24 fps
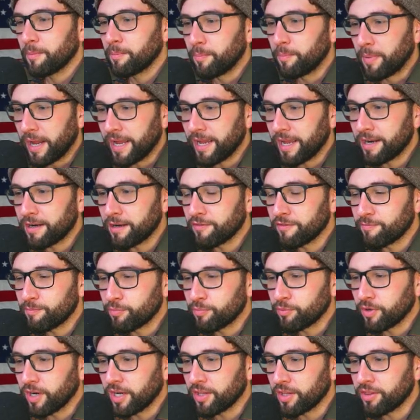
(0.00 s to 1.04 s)
Band of
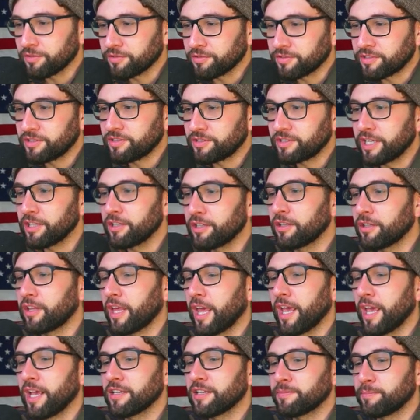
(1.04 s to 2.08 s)
Brothers steel
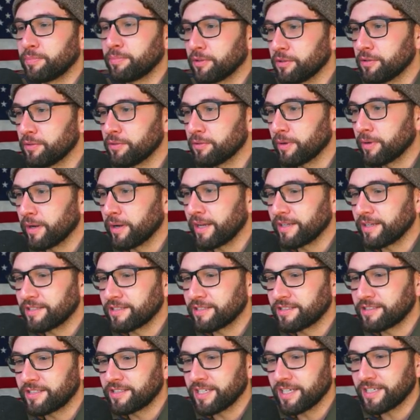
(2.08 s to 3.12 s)
case, Blu-ray,
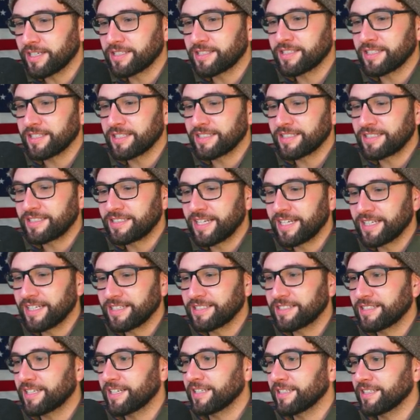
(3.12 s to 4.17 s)

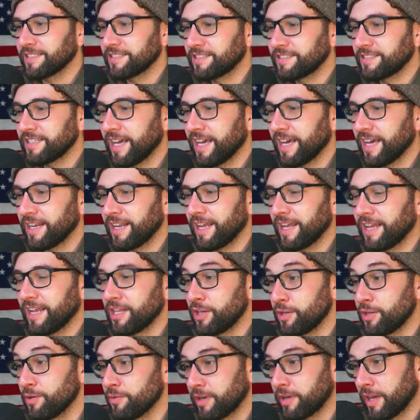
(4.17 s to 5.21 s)
6-disc set,
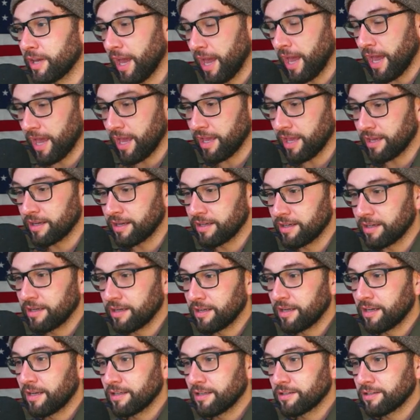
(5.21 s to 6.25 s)
UK.
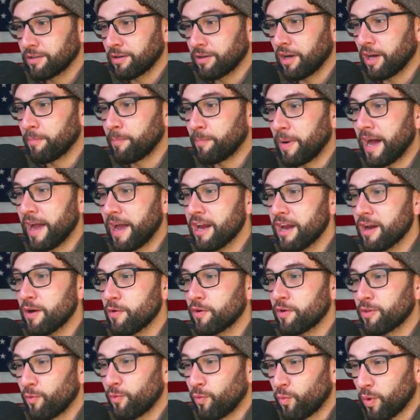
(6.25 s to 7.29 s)
So a buyer
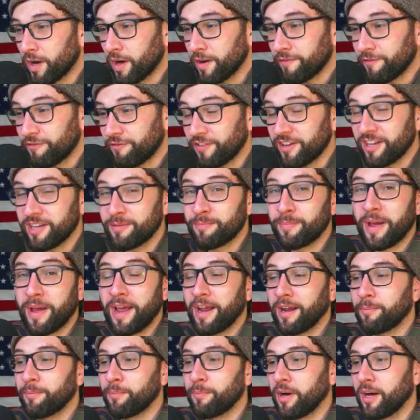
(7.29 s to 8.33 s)
with one
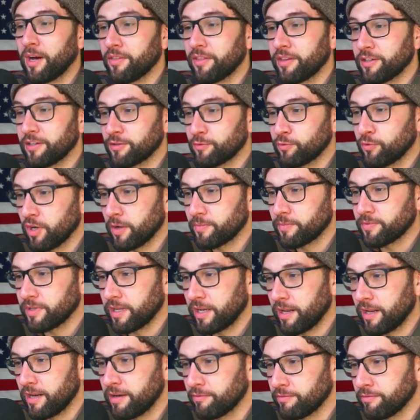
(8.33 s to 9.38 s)
feedback bought this. Whoops, I
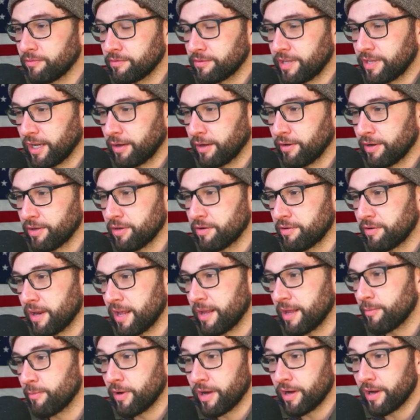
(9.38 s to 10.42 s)
didn't take away their
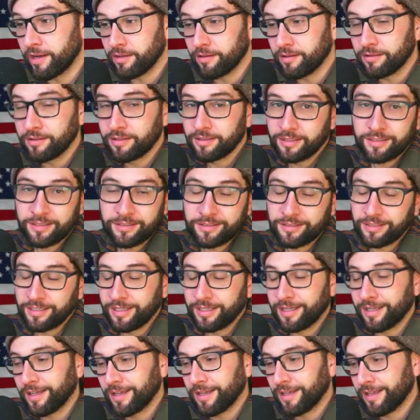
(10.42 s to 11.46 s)
name. Well,
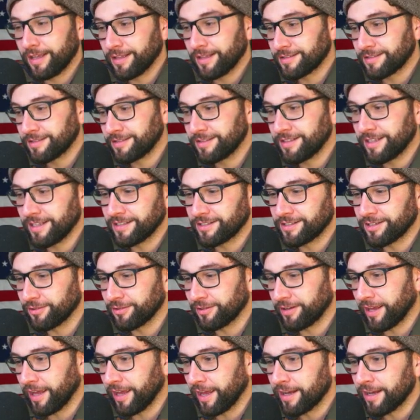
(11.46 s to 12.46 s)
it's okay.